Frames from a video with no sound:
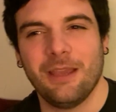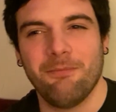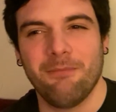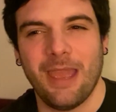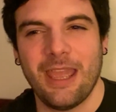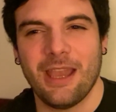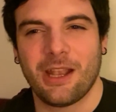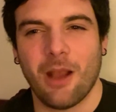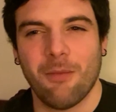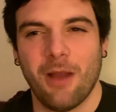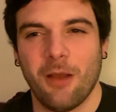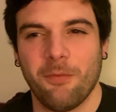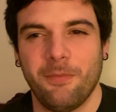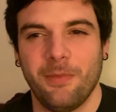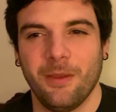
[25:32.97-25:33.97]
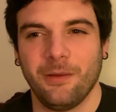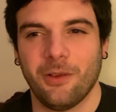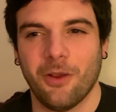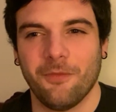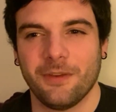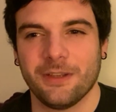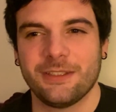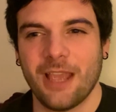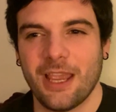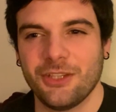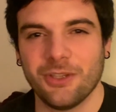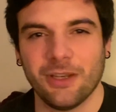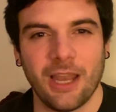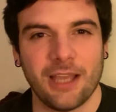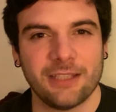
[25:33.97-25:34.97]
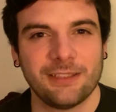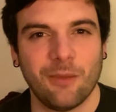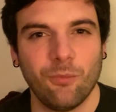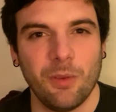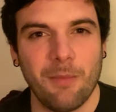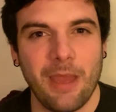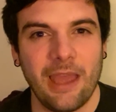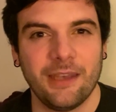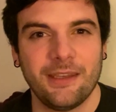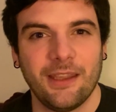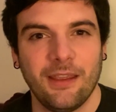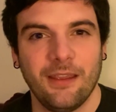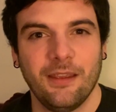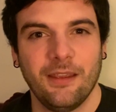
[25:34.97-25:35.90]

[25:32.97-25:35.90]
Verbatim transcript: it may have come up in conversation last time we met.